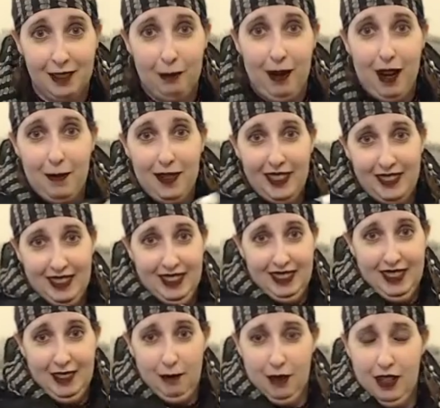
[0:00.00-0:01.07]
apartment because
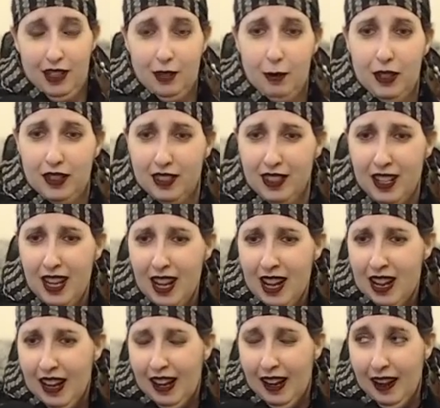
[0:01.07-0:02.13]
I'm a crazy person.
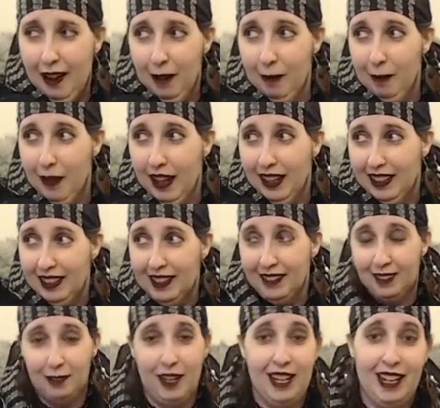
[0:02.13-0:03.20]
And it
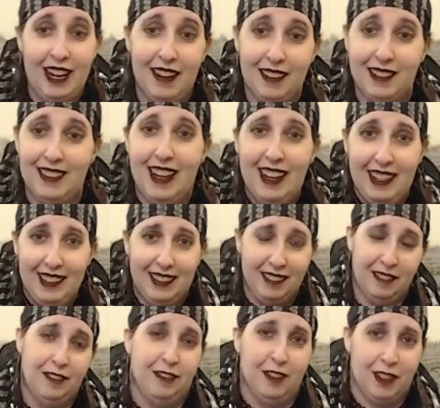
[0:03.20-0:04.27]
is raining outside, and
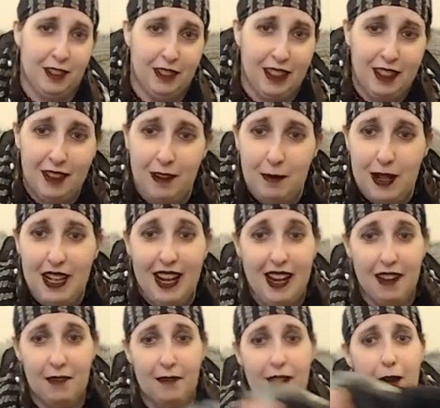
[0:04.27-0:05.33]
for those that know me, I
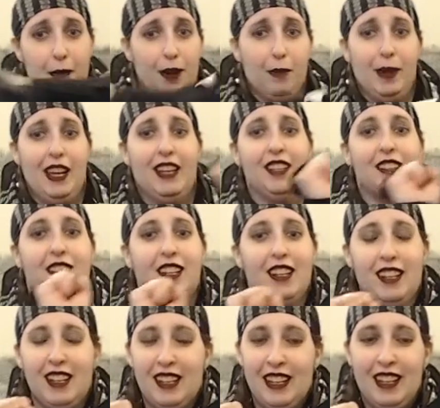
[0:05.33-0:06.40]
have fibromyalgia.
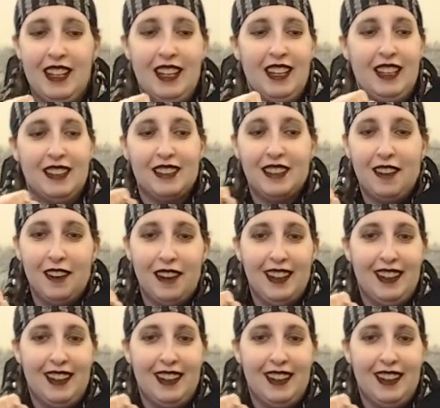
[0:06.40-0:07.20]
So I